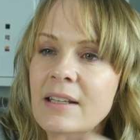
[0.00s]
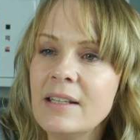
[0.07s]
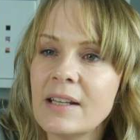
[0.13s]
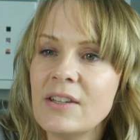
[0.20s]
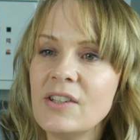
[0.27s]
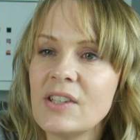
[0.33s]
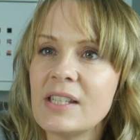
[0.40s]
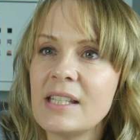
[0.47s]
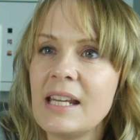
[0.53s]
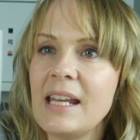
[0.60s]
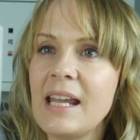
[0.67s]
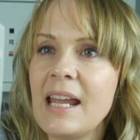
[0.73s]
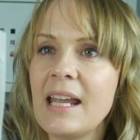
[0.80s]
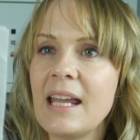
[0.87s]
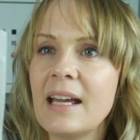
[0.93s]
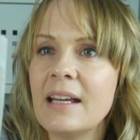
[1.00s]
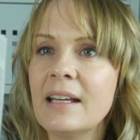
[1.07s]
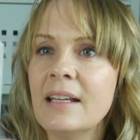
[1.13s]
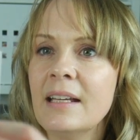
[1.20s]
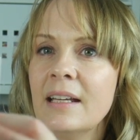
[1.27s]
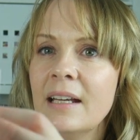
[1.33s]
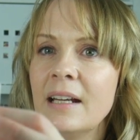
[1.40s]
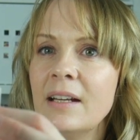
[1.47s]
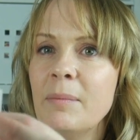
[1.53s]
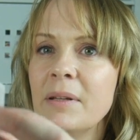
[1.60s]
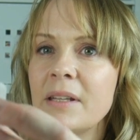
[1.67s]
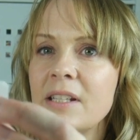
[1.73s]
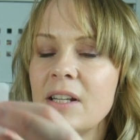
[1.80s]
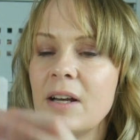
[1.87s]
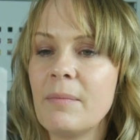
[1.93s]
You can just see here up
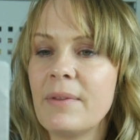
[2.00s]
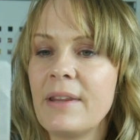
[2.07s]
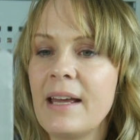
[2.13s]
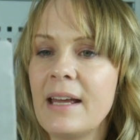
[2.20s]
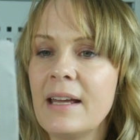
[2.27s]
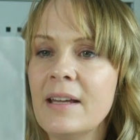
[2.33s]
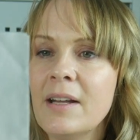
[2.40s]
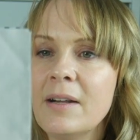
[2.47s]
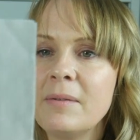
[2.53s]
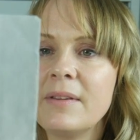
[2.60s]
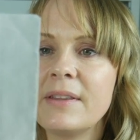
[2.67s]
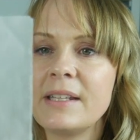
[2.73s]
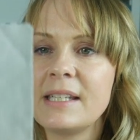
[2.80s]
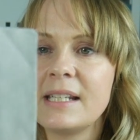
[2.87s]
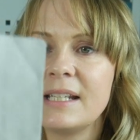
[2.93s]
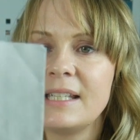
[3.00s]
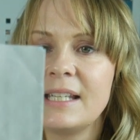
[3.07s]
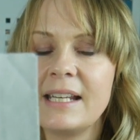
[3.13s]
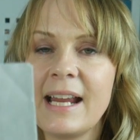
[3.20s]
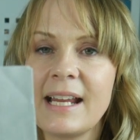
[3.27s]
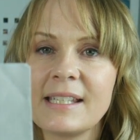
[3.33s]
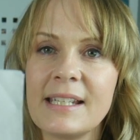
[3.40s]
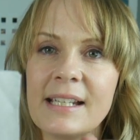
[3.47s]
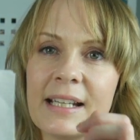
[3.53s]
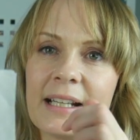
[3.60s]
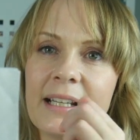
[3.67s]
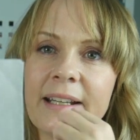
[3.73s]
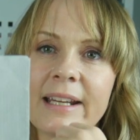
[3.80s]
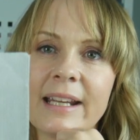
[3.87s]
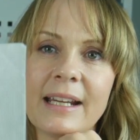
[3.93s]
at the top there with the dirty nasty
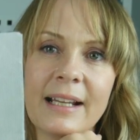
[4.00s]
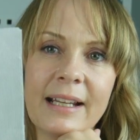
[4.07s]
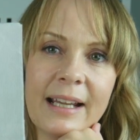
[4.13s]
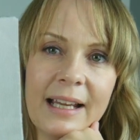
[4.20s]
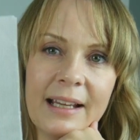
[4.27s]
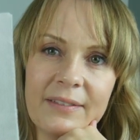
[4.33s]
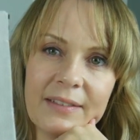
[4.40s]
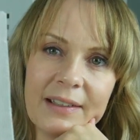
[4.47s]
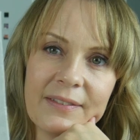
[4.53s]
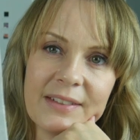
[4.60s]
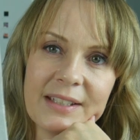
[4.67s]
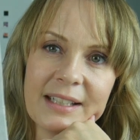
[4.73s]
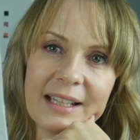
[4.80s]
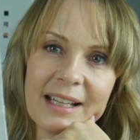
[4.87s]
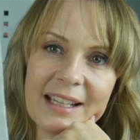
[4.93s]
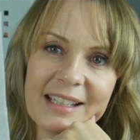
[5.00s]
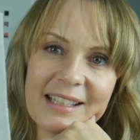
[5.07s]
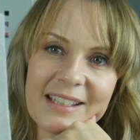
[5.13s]
little needle that I've left in there.